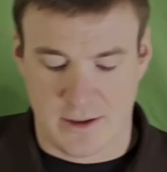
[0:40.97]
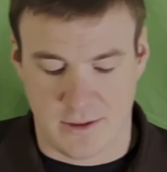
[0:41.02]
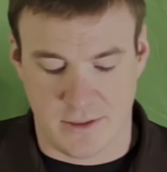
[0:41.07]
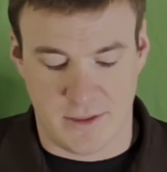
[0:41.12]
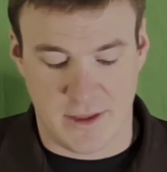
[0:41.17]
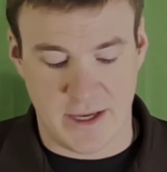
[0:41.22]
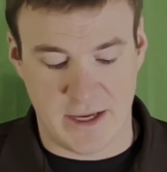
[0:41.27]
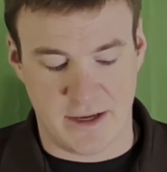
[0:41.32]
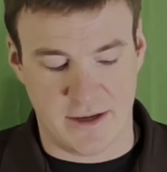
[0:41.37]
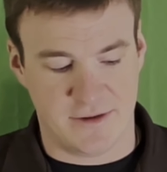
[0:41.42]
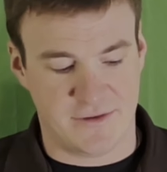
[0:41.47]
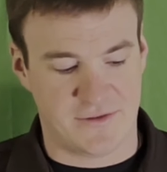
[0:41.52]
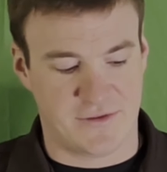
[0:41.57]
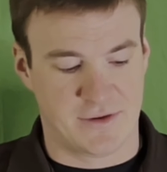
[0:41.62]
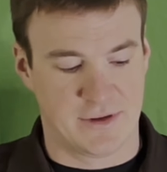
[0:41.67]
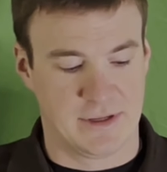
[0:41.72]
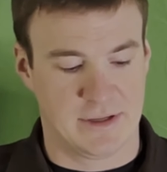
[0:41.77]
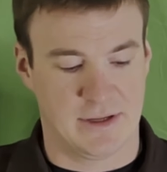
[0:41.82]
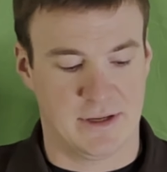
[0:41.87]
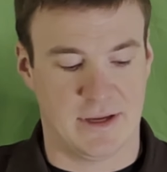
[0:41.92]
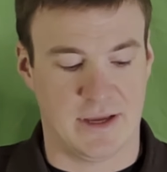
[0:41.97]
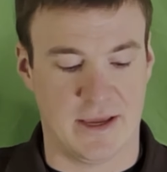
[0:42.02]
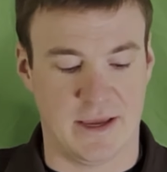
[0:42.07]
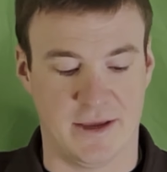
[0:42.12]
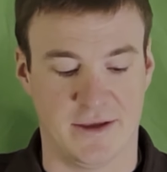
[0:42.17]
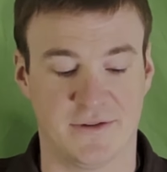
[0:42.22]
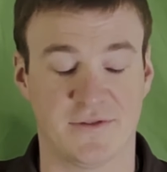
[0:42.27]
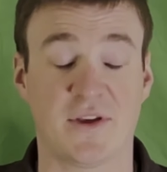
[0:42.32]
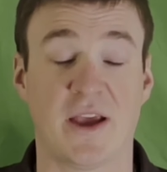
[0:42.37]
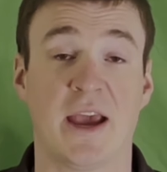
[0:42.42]
this
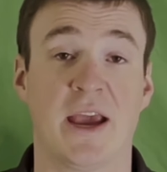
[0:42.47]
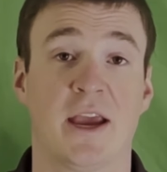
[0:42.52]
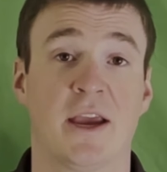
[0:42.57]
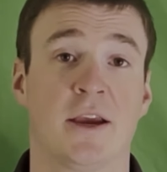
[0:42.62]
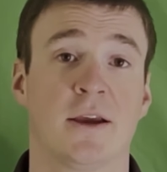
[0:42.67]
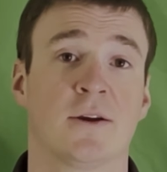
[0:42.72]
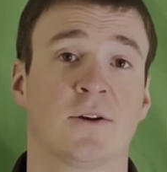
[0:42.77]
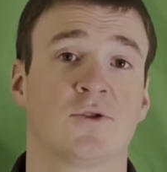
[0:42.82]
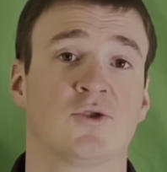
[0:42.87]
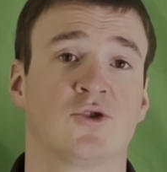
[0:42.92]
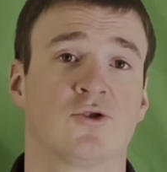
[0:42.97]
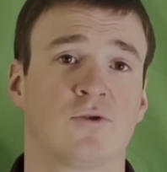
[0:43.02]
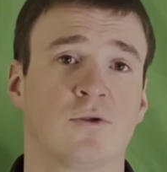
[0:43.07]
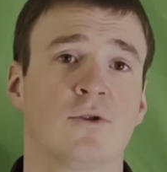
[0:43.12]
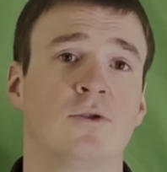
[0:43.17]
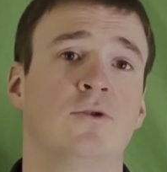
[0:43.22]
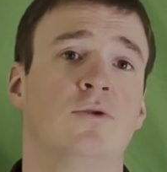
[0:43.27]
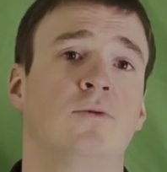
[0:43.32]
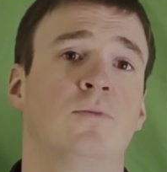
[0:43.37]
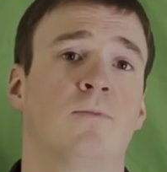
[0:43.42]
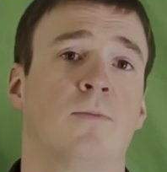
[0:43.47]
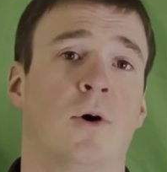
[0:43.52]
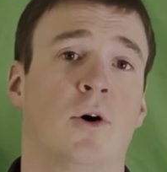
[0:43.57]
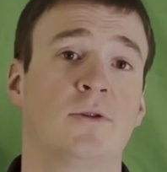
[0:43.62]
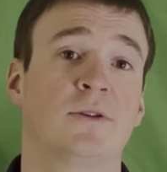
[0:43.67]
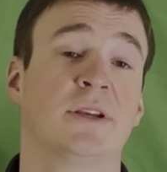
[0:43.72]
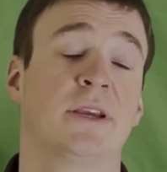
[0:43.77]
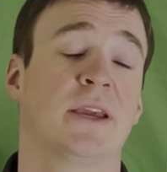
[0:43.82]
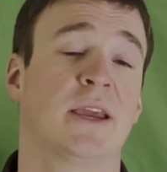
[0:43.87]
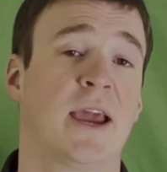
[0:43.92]
is a true
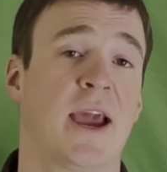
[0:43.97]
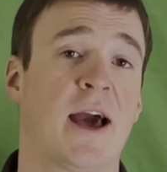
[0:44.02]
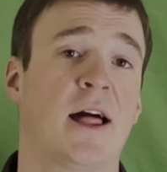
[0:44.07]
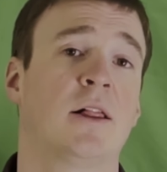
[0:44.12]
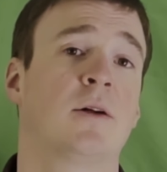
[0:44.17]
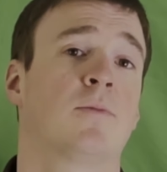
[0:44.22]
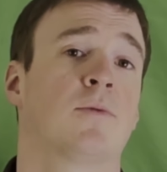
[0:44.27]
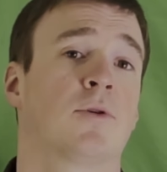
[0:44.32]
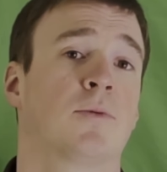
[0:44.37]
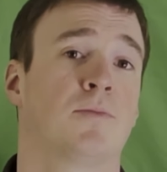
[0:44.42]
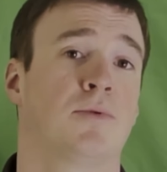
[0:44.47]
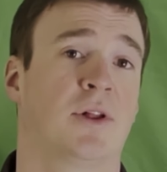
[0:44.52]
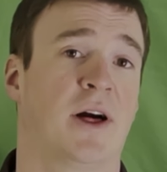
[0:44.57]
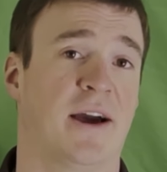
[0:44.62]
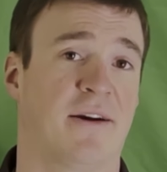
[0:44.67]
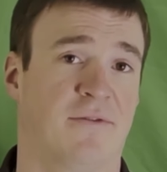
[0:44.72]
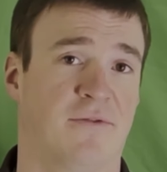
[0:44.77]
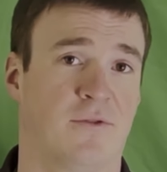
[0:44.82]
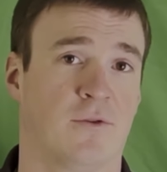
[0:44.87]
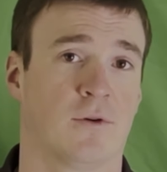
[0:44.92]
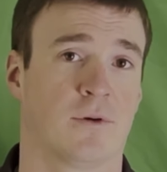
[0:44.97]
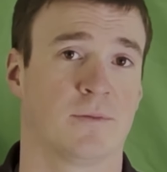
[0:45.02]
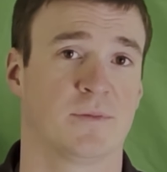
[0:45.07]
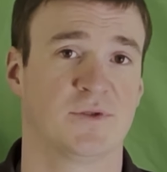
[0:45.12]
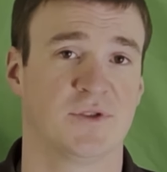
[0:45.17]
multi-caliber platform.